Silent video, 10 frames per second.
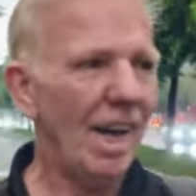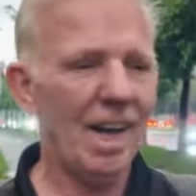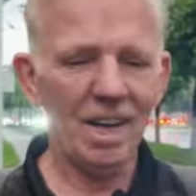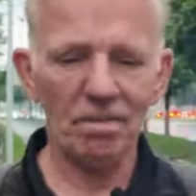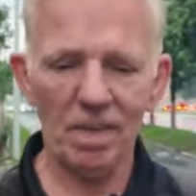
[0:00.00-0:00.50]

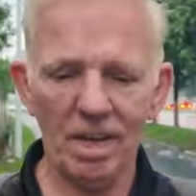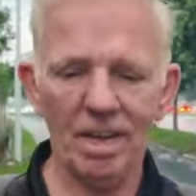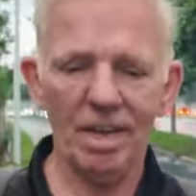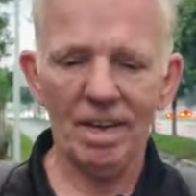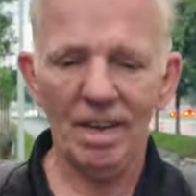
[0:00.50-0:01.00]
Um,
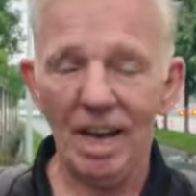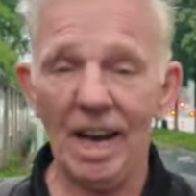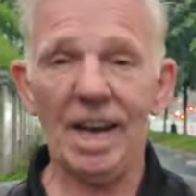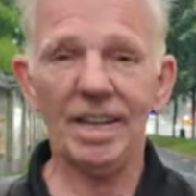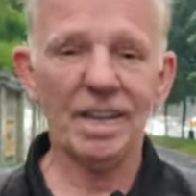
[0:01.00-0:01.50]

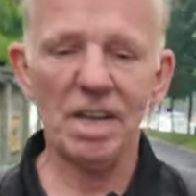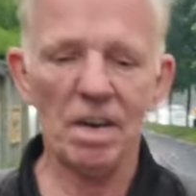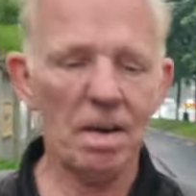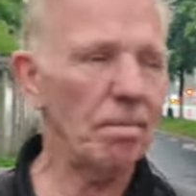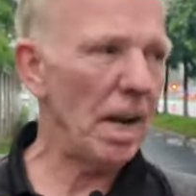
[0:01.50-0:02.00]
and I don't
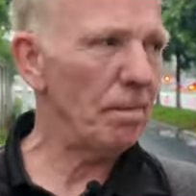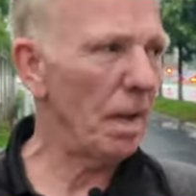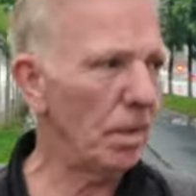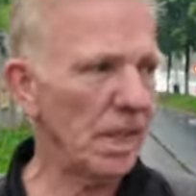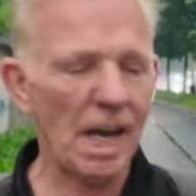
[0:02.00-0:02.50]
have many
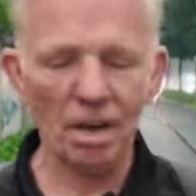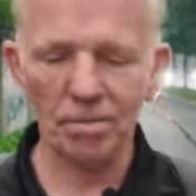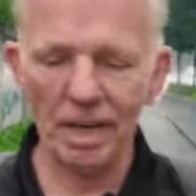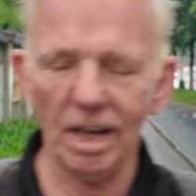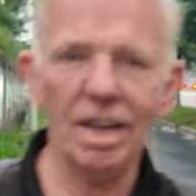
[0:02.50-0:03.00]
people to help me.